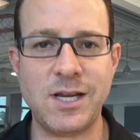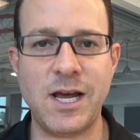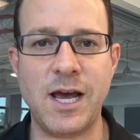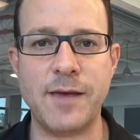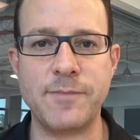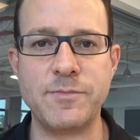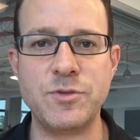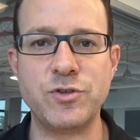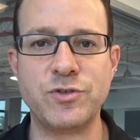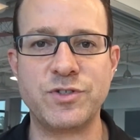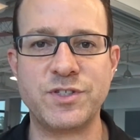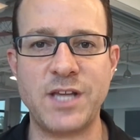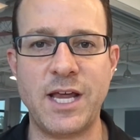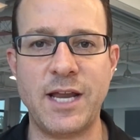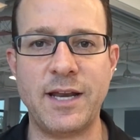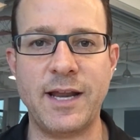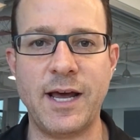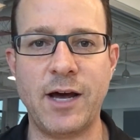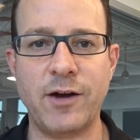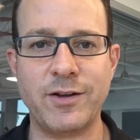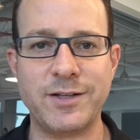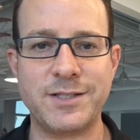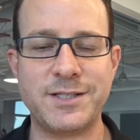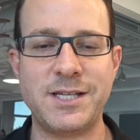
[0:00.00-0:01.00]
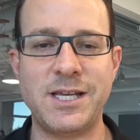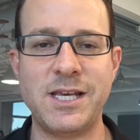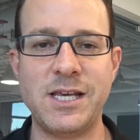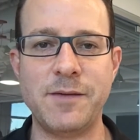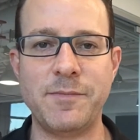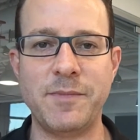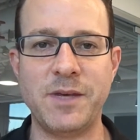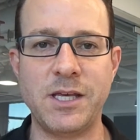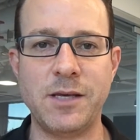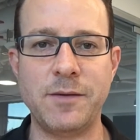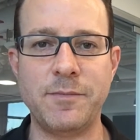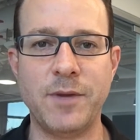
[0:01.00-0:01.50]
time you send out a
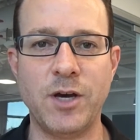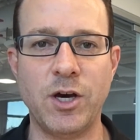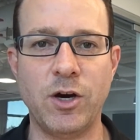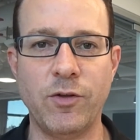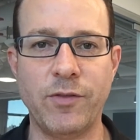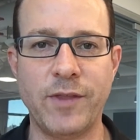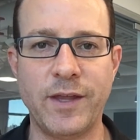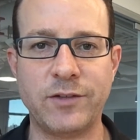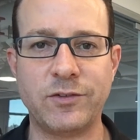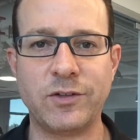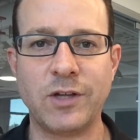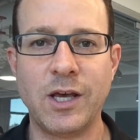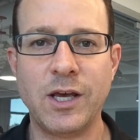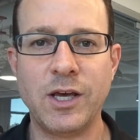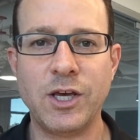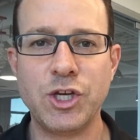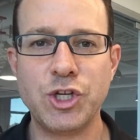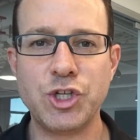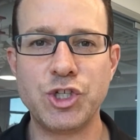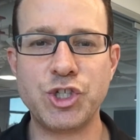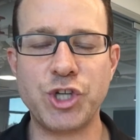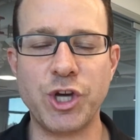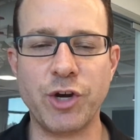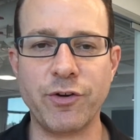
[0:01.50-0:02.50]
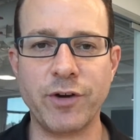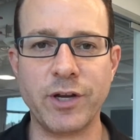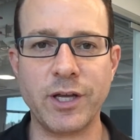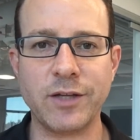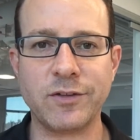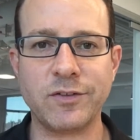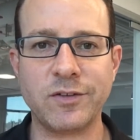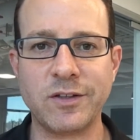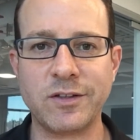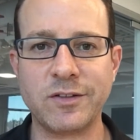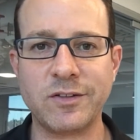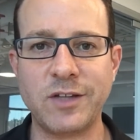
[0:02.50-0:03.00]
team email that's sharing a
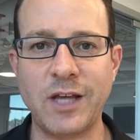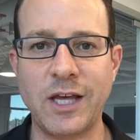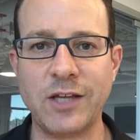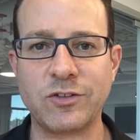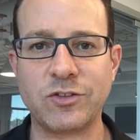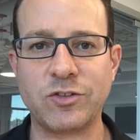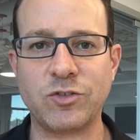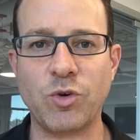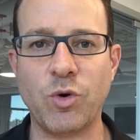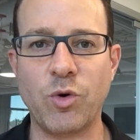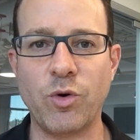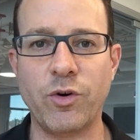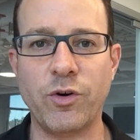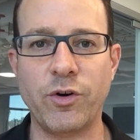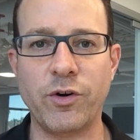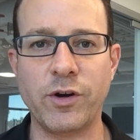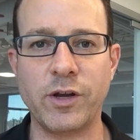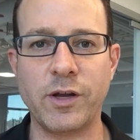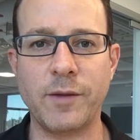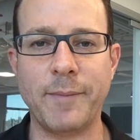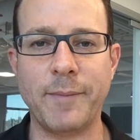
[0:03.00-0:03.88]
success story